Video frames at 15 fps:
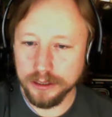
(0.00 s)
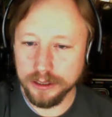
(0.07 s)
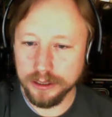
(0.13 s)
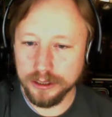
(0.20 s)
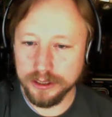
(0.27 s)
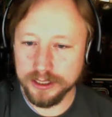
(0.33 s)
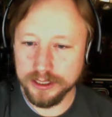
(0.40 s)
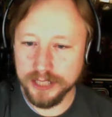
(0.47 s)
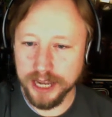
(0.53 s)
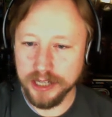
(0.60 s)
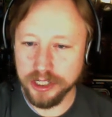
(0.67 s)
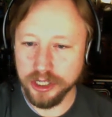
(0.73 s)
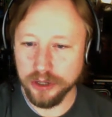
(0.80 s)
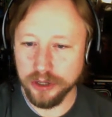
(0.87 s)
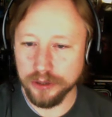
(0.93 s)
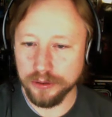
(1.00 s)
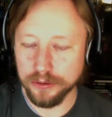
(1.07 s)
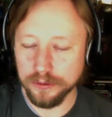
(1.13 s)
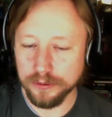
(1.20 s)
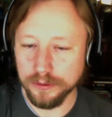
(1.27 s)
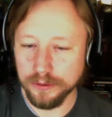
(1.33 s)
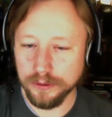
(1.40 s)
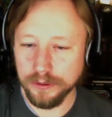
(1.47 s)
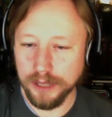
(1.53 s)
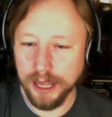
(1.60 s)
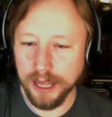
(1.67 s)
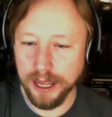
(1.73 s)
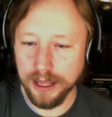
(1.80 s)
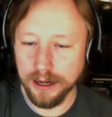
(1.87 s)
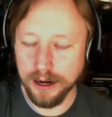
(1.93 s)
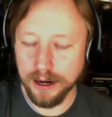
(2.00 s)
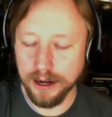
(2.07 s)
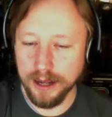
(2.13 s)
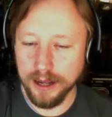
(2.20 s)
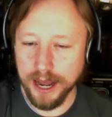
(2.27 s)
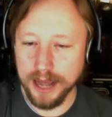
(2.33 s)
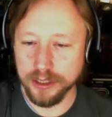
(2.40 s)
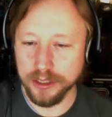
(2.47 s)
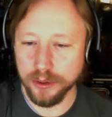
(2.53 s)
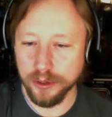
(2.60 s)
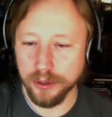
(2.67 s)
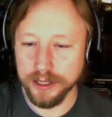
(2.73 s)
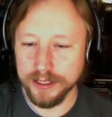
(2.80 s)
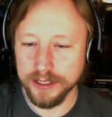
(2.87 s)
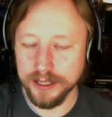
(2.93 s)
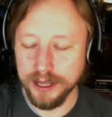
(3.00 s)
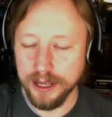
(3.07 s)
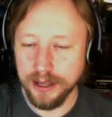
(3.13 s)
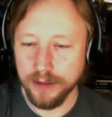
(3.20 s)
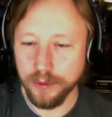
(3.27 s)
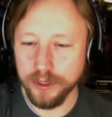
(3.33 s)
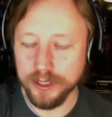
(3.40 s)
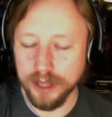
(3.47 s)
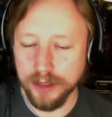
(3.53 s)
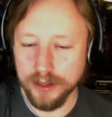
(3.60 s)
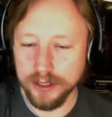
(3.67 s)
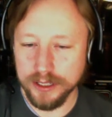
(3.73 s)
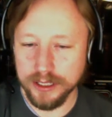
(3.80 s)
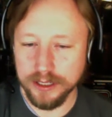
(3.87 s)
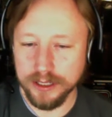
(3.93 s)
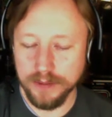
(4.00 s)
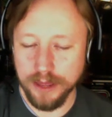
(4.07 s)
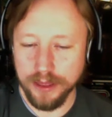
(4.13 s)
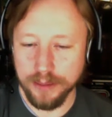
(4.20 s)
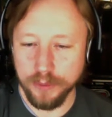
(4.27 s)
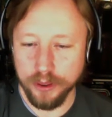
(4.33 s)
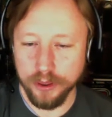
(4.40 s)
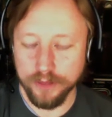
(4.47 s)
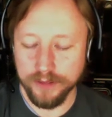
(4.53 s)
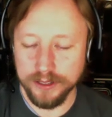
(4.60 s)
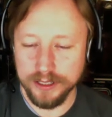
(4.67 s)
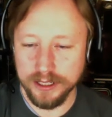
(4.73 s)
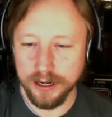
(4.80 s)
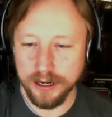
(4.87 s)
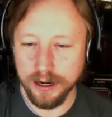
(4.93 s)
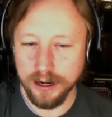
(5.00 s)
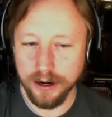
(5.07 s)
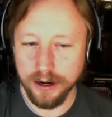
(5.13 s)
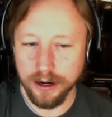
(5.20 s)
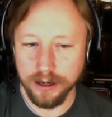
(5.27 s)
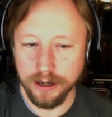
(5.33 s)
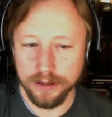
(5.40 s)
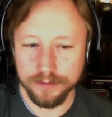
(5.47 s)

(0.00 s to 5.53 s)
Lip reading: Sideshow and Hot Toys, we saw this, I think both of us did, on our